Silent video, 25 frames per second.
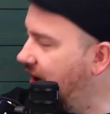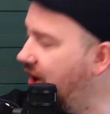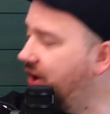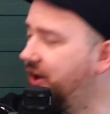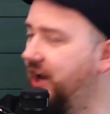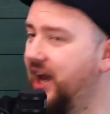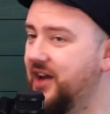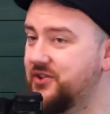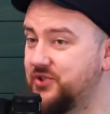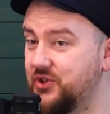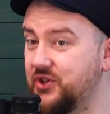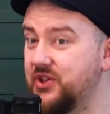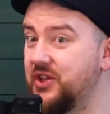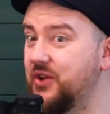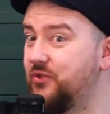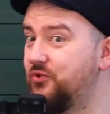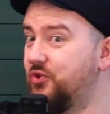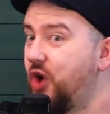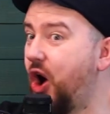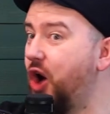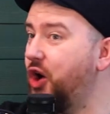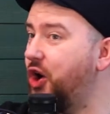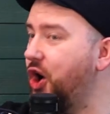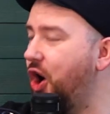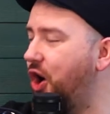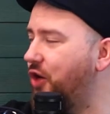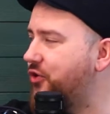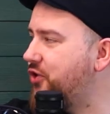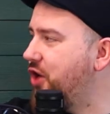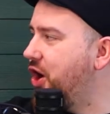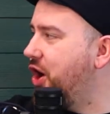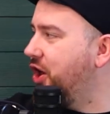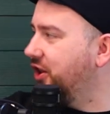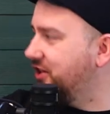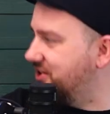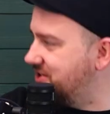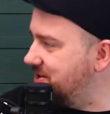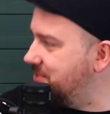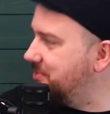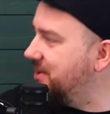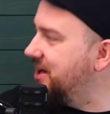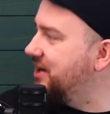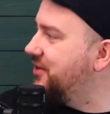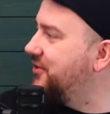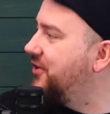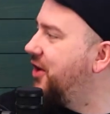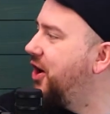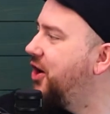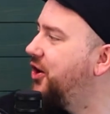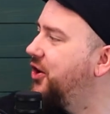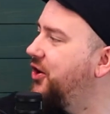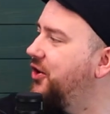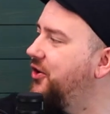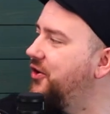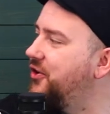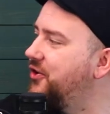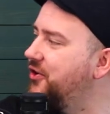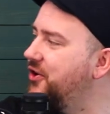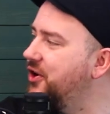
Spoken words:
Okay, so did rock or roll? Has it been a rock or a roll?